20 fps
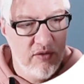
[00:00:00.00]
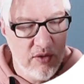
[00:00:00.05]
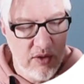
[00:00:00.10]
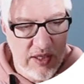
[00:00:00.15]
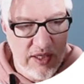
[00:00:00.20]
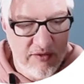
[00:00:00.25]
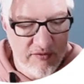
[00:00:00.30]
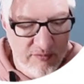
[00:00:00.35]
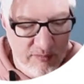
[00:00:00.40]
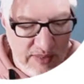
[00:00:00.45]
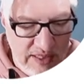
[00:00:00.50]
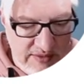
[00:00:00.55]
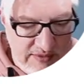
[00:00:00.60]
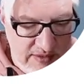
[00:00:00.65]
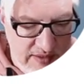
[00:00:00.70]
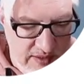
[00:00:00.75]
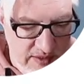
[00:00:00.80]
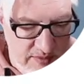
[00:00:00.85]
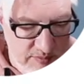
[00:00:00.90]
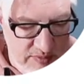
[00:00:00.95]
now I have
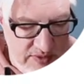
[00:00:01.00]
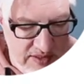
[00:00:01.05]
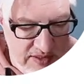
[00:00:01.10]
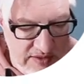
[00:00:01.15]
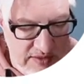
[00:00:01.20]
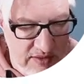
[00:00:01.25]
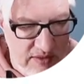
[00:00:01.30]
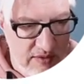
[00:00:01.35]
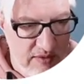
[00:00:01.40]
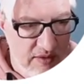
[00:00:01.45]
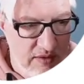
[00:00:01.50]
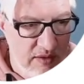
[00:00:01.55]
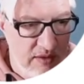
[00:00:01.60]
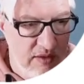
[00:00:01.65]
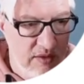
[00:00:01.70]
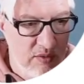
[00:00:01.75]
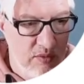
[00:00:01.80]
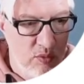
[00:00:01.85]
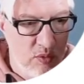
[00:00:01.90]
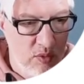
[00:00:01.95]
Matt, but
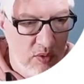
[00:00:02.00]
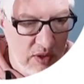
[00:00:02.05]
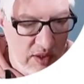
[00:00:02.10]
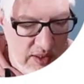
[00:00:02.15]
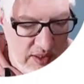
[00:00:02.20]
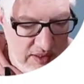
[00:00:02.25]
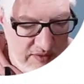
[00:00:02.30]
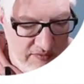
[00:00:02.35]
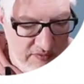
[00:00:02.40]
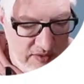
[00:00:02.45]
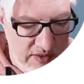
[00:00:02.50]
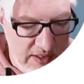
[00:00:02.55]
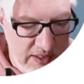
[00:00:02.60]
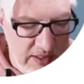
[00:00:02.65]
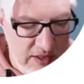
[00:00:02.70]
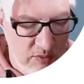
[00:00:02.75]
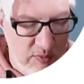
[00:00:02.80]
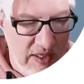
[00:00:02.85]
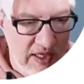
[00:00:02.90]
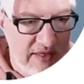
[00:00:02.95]
I have
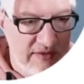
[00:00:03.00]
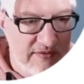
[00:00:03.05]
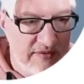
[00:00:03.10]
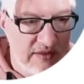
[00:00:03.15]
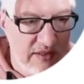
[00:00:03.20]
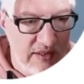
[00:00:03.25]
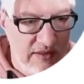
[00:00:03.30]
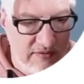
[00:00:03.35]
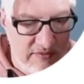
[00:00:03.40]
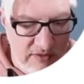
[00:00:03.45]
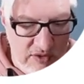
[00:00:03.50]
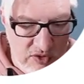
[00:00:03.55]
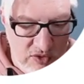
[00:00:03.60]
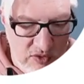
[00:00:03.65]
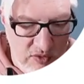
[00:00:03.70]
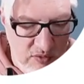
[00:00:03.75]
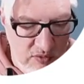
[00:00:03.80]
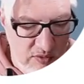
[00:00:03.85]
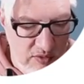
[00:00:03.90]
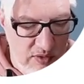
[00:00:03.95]
AWS
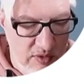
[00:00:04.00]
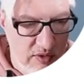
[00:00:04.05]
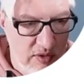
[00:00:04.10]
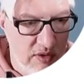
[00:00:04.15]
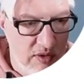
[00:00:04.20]
EC2